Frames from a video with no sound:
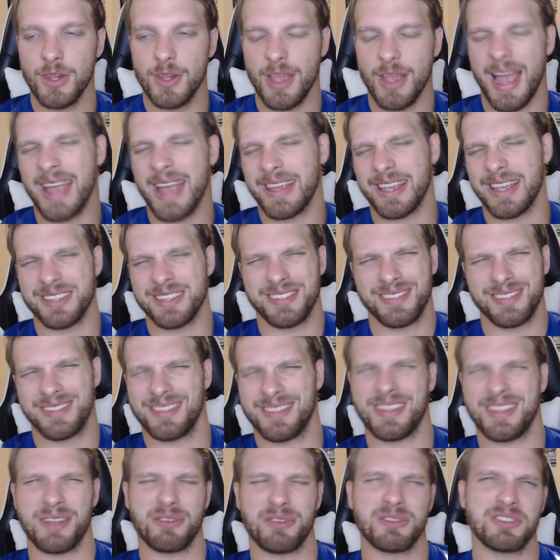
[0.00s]
I guess
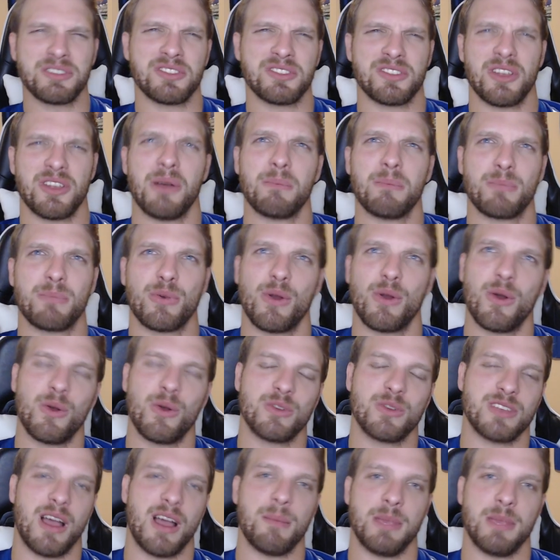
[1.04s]
there is some
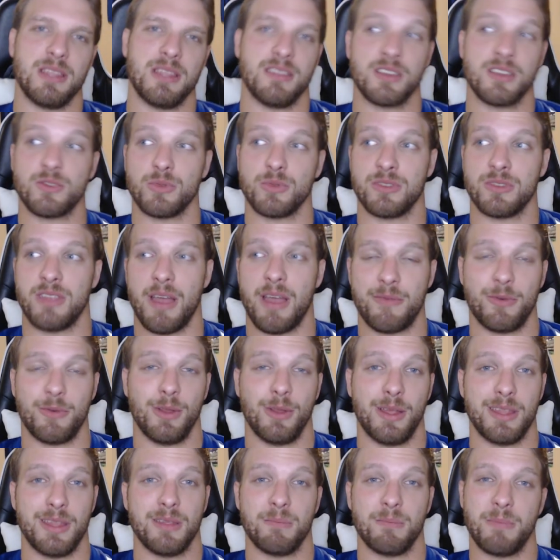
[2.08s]
pros. I mean, this was
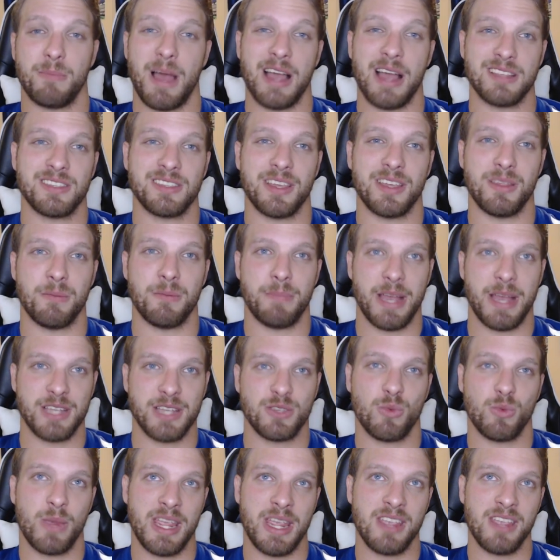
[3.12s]
definitely I'd say the
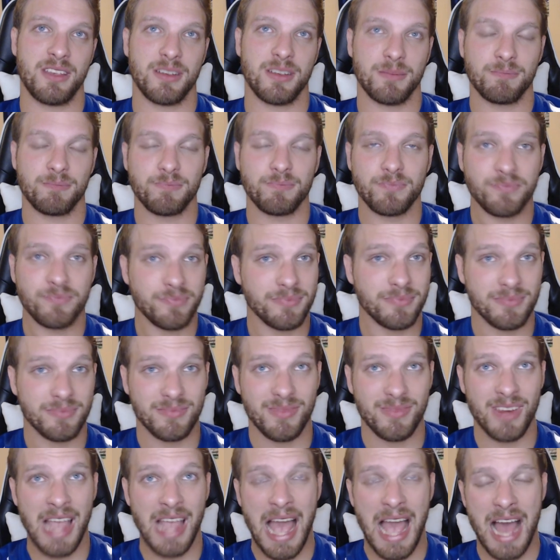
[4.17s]
best week
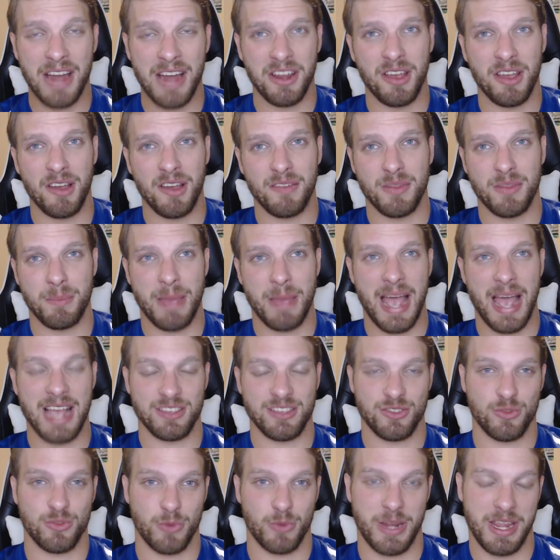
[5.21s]
out of the
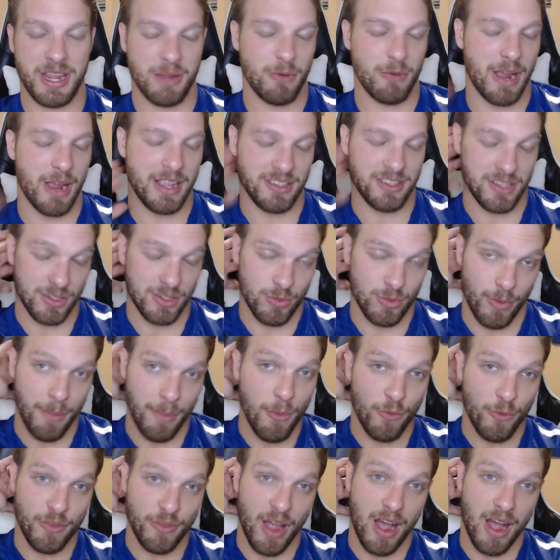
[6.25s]
past 3, right? Since we
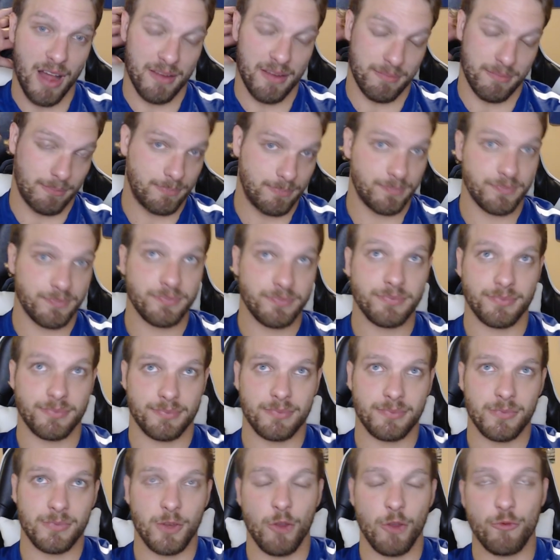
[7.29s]
moved on
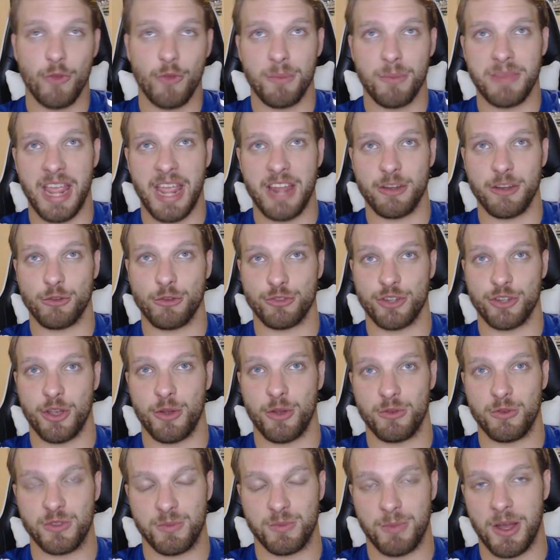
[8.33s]
from Daniel
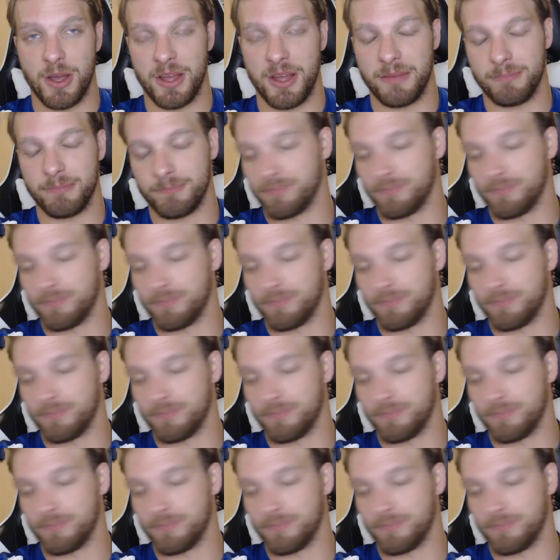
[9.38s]
Jones, but